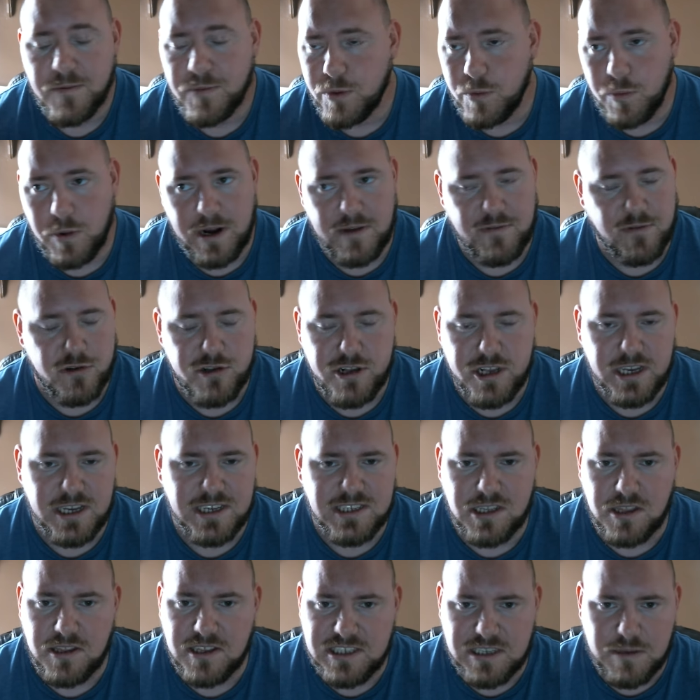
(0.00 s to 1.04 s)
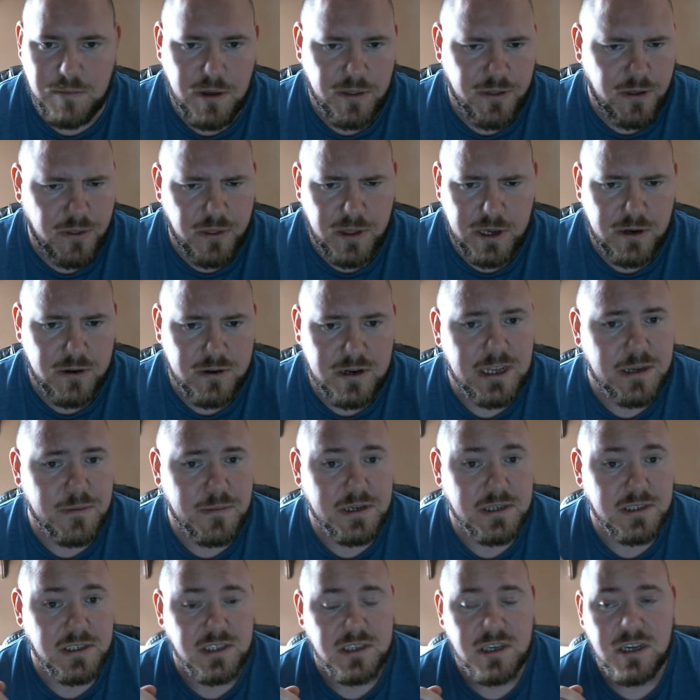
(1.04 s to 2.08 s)
whatever she is, Elizabeth, I think her name
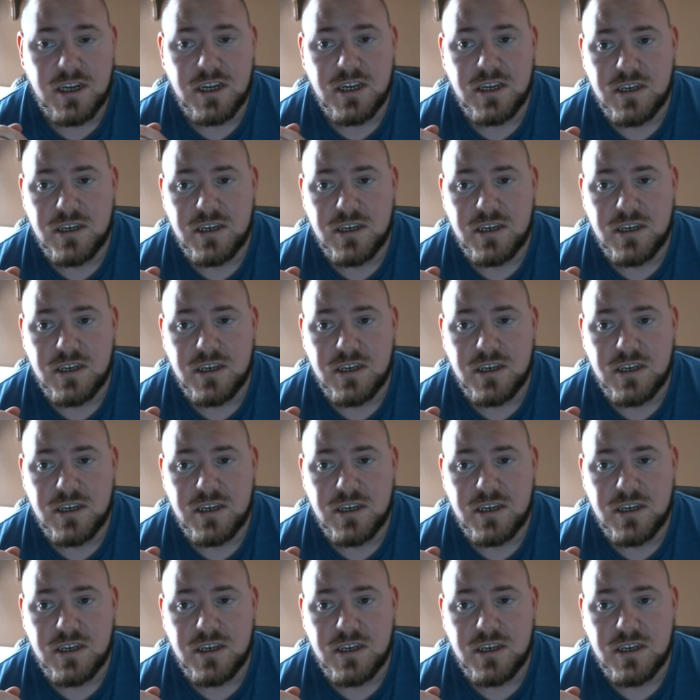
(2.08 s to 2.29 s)
is.